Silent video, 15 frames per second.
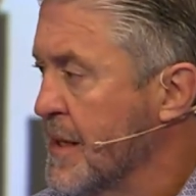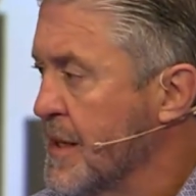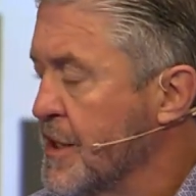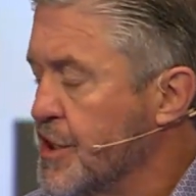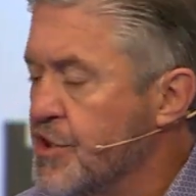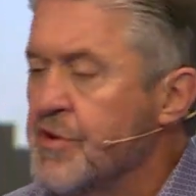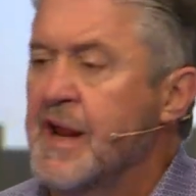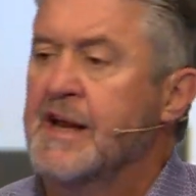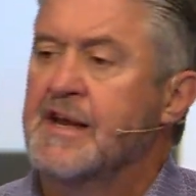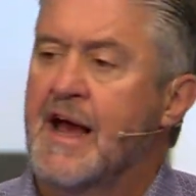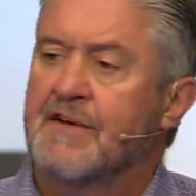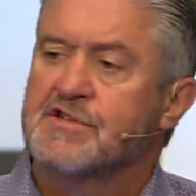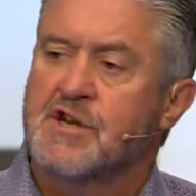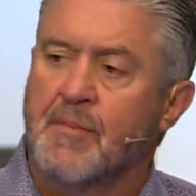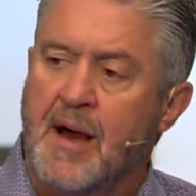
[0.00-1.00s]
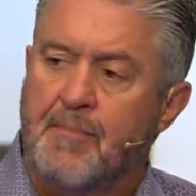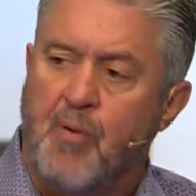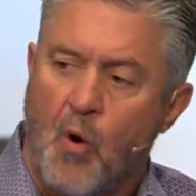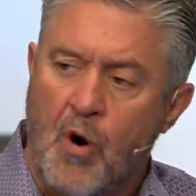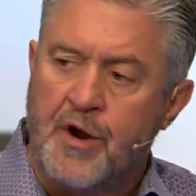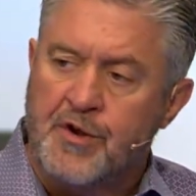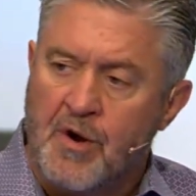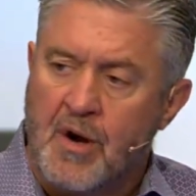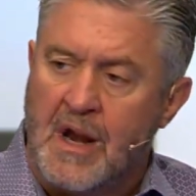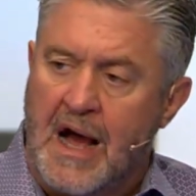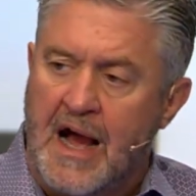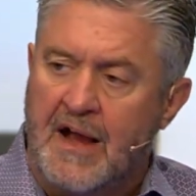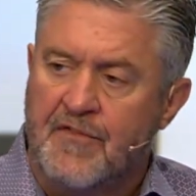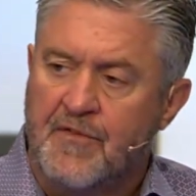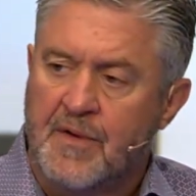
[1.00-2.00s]
You need to have somebody pour in your
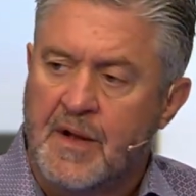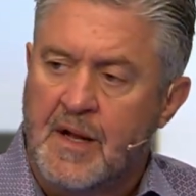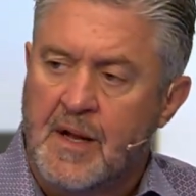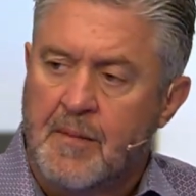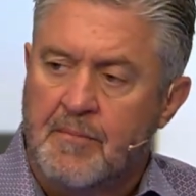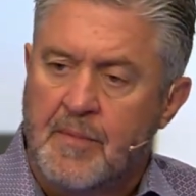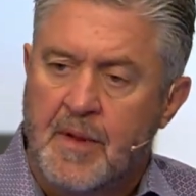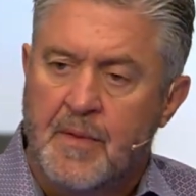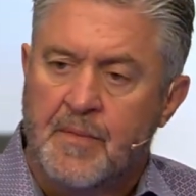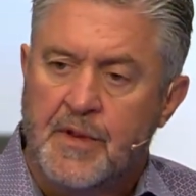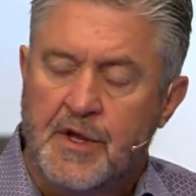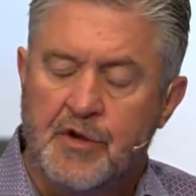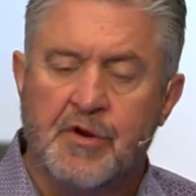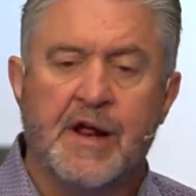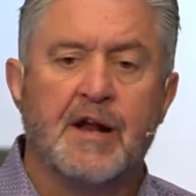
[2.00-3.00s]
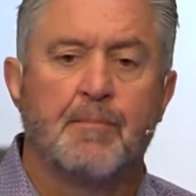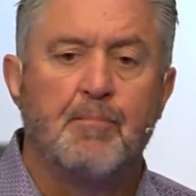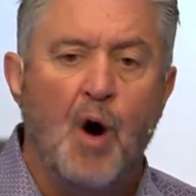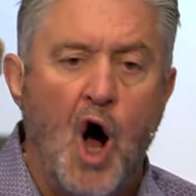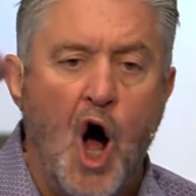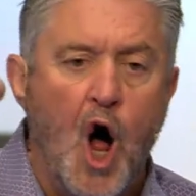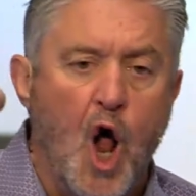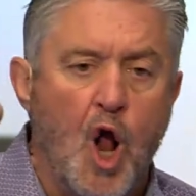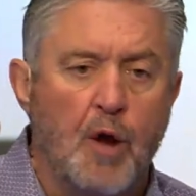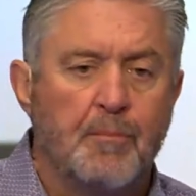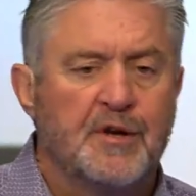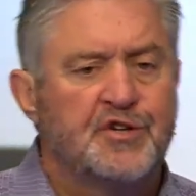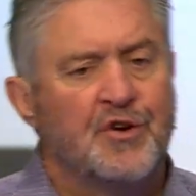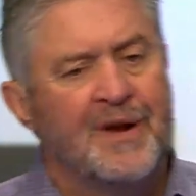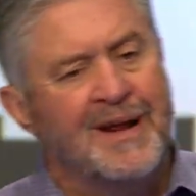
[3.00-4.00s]
life. You need a Paul,
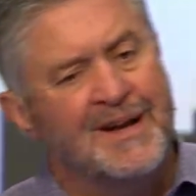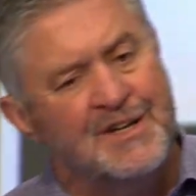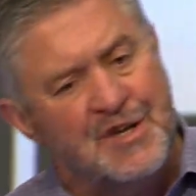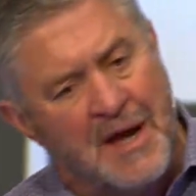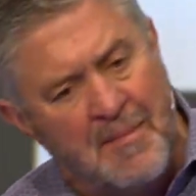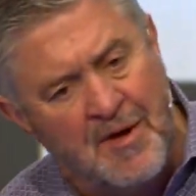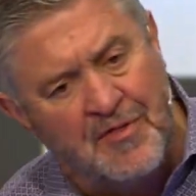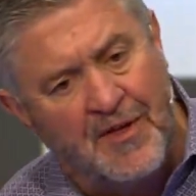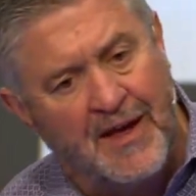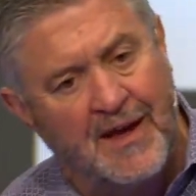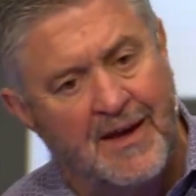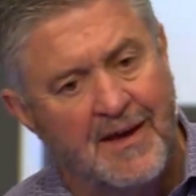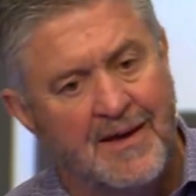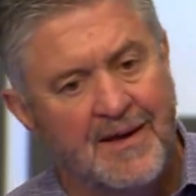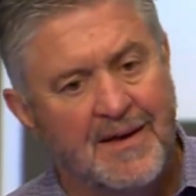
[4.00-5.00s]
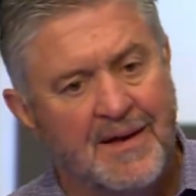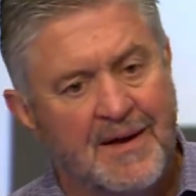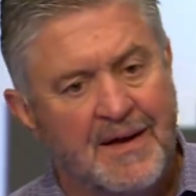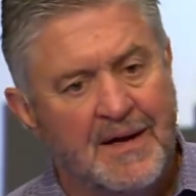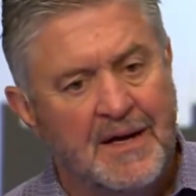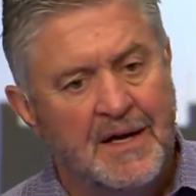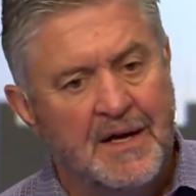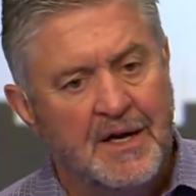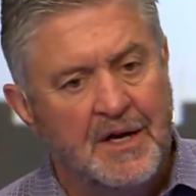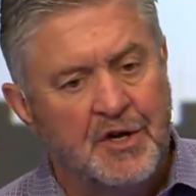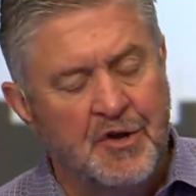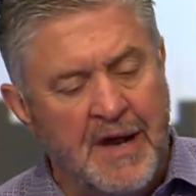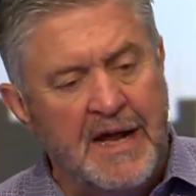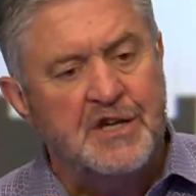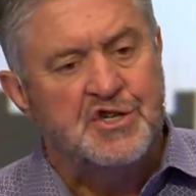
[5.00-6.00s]
but you need a Timothy.
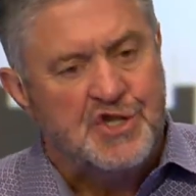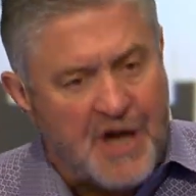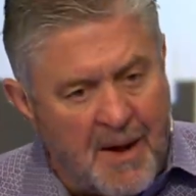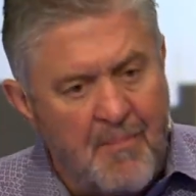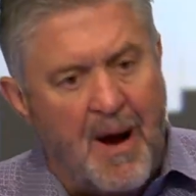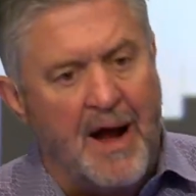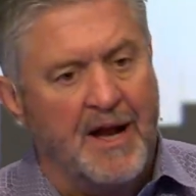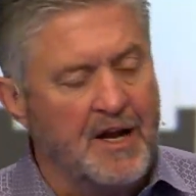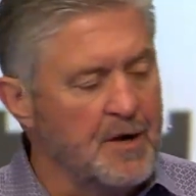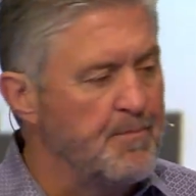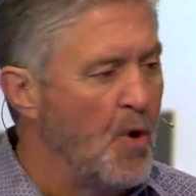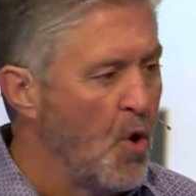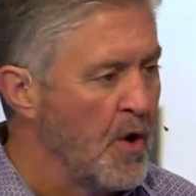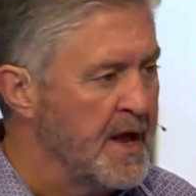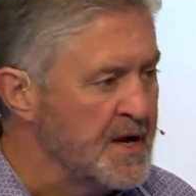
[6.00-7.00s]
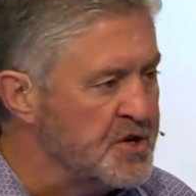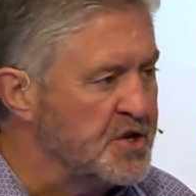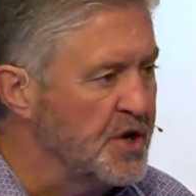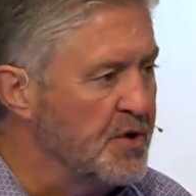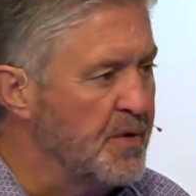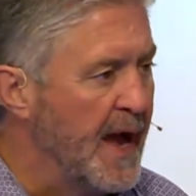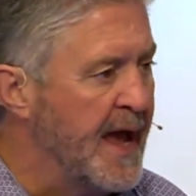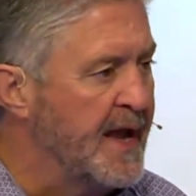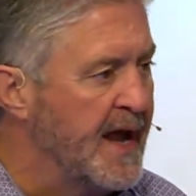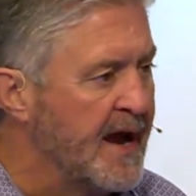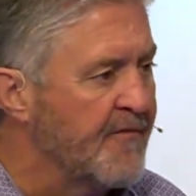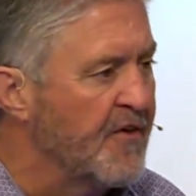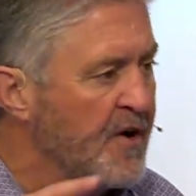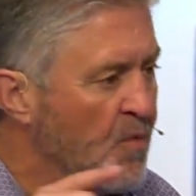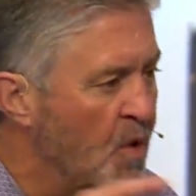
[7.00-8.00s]
You need somebody to pour into, and
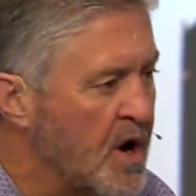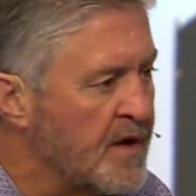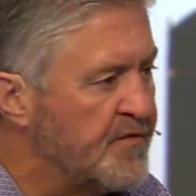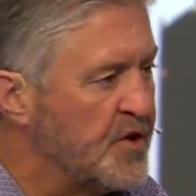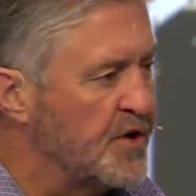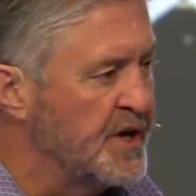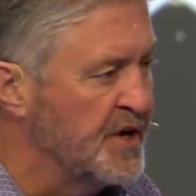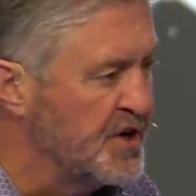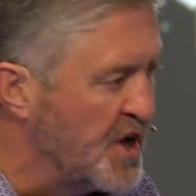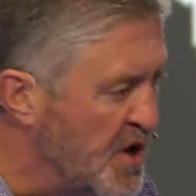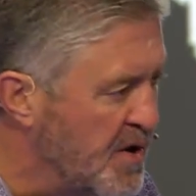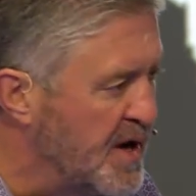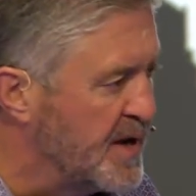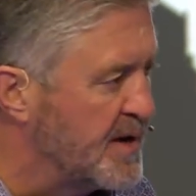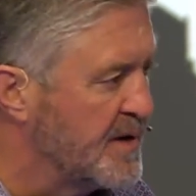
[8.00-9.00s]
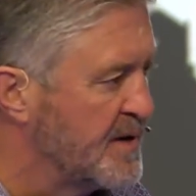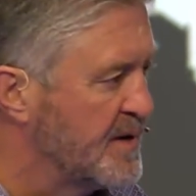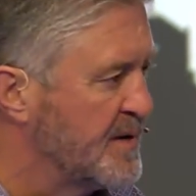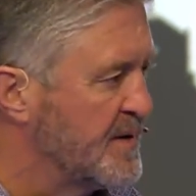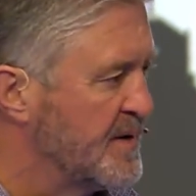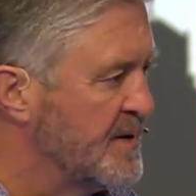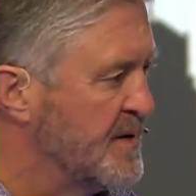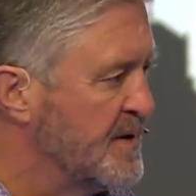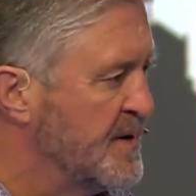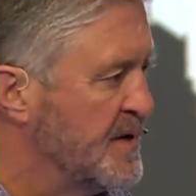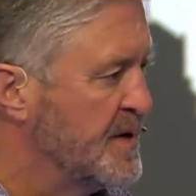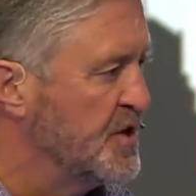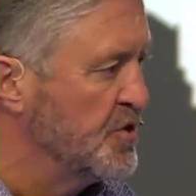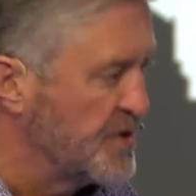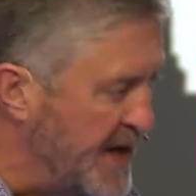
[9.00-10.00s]
every one of you can do it.
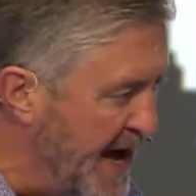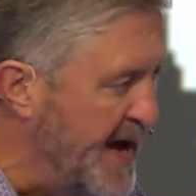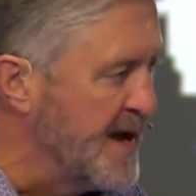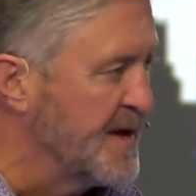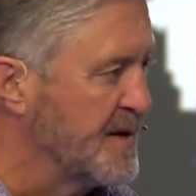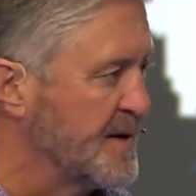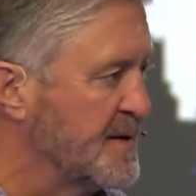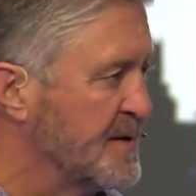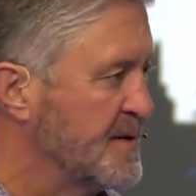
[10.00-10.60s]
You can.